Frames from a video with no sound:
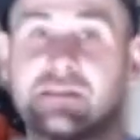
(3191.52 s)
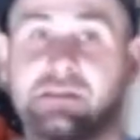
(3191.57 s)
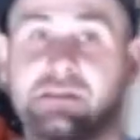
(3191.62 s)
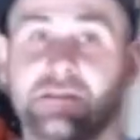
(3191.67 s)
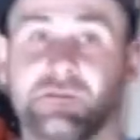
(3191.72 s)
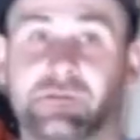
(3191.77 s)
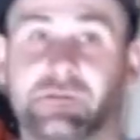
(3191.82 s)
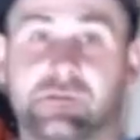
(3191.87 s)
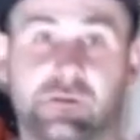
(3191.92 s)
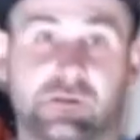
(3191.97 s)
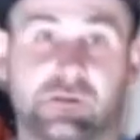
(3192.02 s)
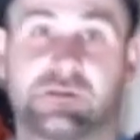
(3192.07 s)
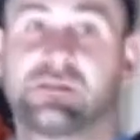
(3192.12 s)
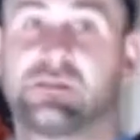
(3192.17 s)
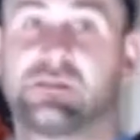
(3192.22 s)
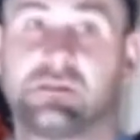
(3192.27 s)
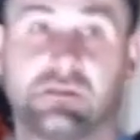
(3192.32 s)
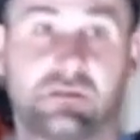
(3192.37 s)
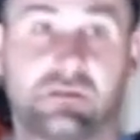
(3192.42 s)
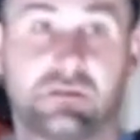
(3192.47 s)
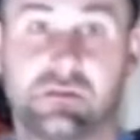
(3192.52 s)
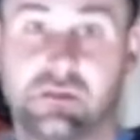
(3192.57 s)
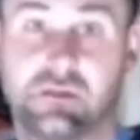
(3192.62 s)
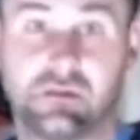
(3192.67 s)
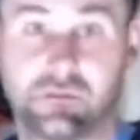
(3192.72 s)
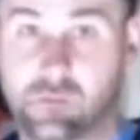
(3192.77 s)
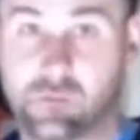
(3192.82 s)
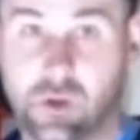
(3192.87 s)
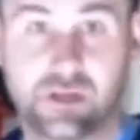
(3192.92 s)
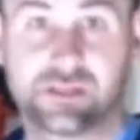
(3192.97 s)
to the first
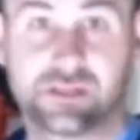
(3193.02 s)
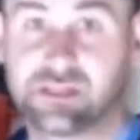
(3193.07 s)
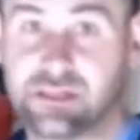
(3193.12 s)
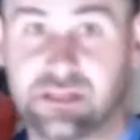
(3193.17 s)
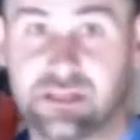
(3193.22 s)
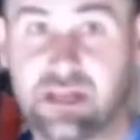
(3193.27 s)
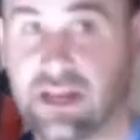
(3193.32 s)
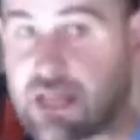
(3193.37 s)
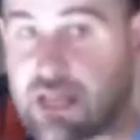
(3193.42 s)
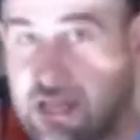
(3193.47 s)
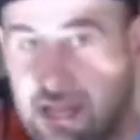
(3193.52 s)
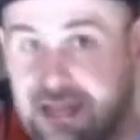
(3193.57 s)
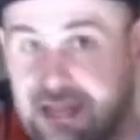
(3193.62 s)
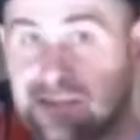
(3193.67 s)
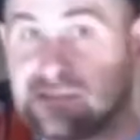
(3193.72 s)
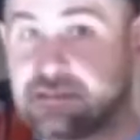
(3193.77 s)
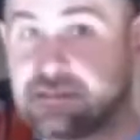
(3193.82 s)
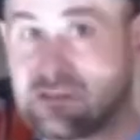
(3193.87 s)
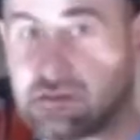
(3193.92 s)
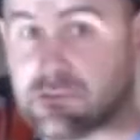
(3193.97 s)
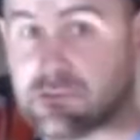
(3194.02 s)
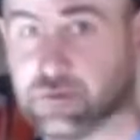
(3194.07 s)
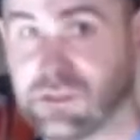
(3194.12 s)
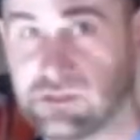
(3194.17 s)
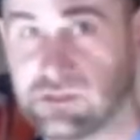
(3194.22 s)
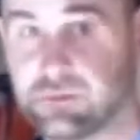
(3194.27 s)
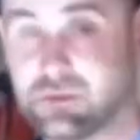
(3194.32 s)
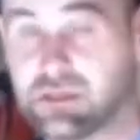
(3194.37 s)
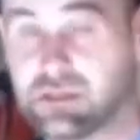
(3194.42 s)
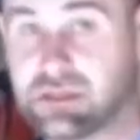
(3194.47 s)
question that I answered,
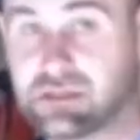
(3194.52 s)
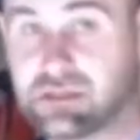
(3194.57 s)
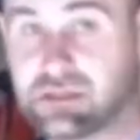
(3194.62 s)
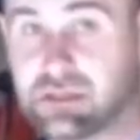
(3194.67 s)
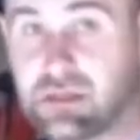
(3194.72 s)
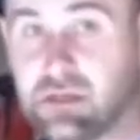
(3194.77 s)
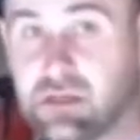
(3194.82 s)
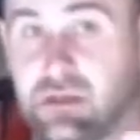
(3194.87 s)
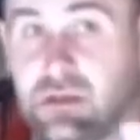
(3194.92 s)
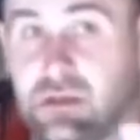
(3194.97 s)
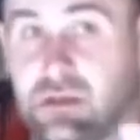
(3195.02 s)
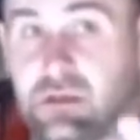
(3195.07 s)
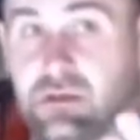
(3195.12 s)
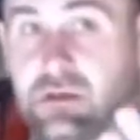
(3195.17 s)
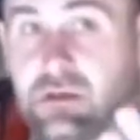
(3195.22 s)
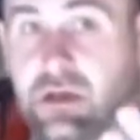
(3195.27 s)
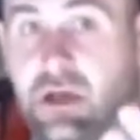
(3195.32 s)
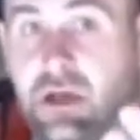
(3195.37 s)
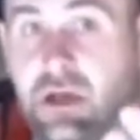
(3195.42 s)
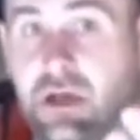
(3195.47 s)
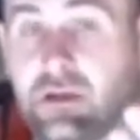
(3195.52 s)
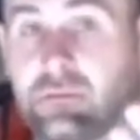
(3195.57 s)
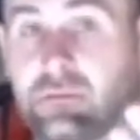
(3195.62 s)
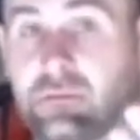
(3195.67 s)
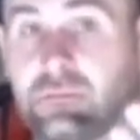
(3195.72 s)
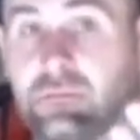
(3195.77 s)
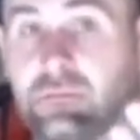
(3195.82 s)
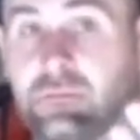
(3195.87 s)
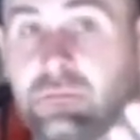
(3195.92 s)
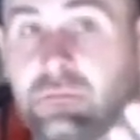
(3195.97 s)
which was,
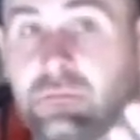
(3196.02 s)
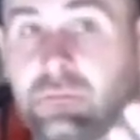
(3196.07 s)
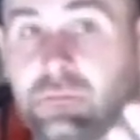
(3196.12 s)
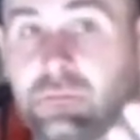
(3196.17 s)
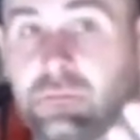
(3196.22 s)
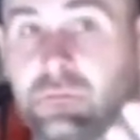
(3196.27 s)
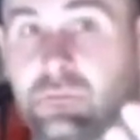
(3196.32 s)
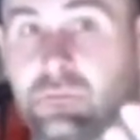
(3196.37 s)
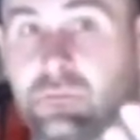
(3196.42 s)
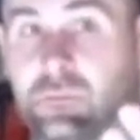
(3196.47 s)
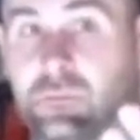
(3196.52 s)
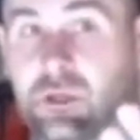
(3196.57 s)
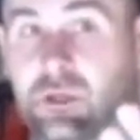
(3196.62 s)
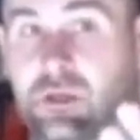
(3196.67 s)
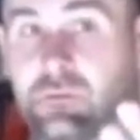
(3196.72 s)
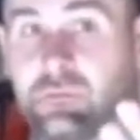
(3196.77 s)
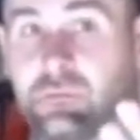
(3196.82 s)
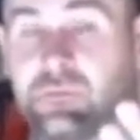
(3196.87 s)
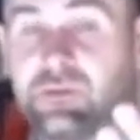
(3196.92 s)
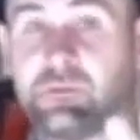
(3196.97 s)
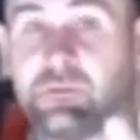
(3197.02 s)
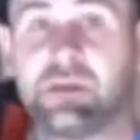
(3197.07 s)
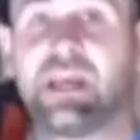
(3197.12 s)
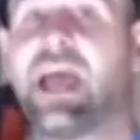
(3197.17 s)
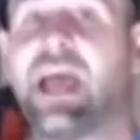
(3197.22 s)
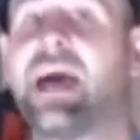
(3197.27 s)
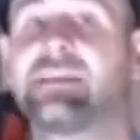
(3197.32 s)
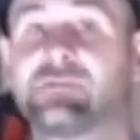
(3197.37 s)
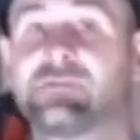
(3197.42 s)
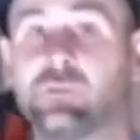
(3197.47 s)
somebody
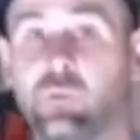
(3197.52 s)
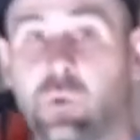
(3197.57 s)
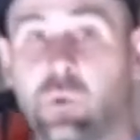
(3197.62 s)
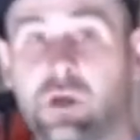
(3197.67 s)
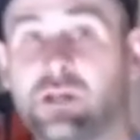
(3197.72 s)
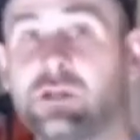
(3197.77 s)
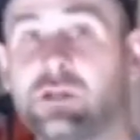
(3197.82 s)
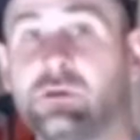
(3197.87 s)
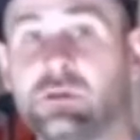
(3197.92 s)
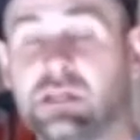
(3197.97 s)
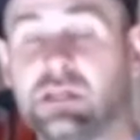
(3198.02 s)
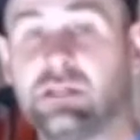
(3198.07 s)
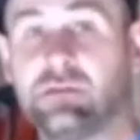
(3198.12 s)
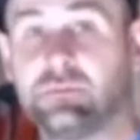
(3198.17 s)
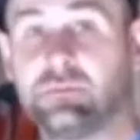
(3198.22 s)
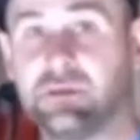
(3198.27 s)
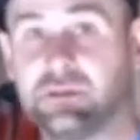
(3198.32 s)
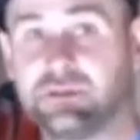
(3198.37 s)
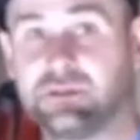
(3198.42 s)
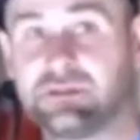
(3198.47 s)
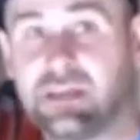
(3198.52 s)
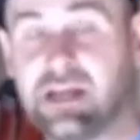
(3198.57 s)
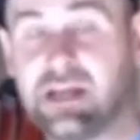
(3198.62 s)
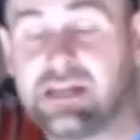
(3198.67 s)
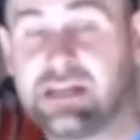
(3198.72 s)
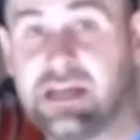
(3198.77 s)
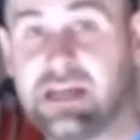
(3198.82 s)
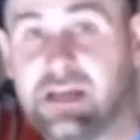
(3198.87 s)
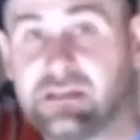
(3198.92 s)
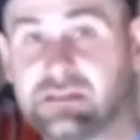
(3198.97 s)
asked, what do you need to build a
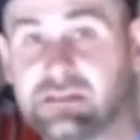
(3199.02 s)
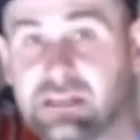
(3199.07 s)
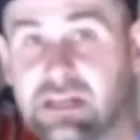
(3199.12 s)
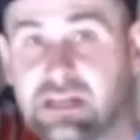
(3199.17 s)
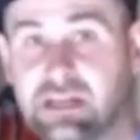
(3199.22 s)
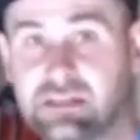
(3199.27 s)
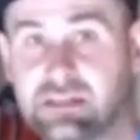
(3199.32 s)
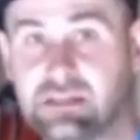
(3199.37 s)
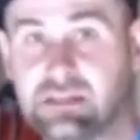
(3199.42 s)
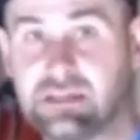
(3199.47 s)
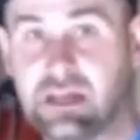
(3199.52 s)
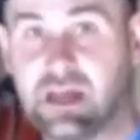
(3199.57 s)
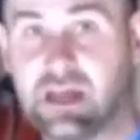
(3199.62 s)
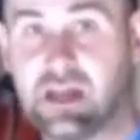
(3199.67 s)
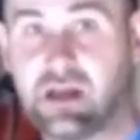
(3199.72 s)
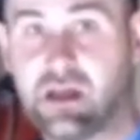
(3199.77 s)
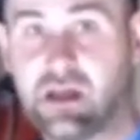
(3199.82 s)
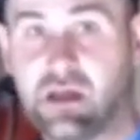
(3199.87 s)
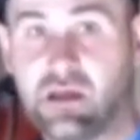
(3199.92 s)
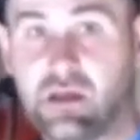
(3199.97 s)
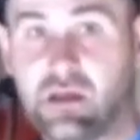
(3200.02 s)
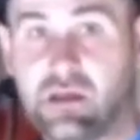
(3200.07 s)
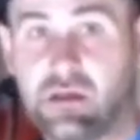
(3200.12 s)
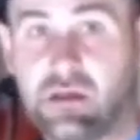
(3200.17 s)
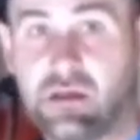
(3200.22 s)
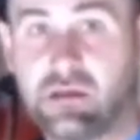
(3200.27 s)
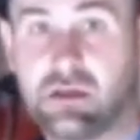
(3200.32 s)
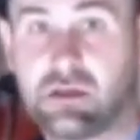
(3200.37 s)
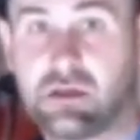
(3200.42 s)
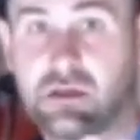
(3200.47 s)
tiny house? And I think that
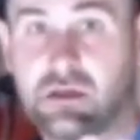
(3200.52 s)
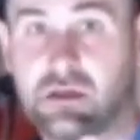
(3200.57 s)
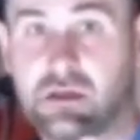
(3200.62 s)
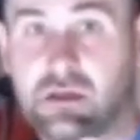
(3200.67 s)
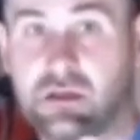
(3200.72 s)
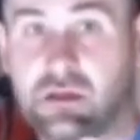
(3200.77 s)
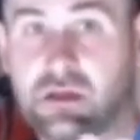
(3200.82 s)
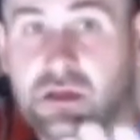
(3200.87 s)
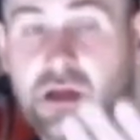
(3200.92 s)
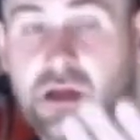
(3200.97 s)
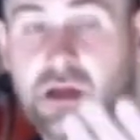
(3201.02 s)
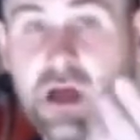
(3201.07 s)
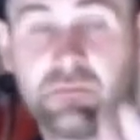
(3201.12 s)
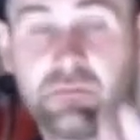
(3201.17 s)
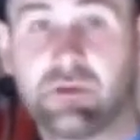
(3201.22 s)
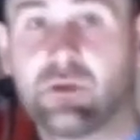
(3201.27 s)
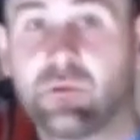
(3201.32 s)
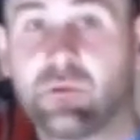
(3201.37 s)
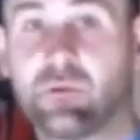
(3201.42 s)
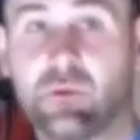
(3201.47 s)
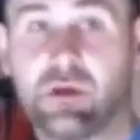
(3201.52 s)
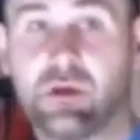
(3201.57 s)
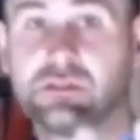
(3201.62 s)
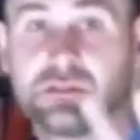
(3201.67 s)
the number one,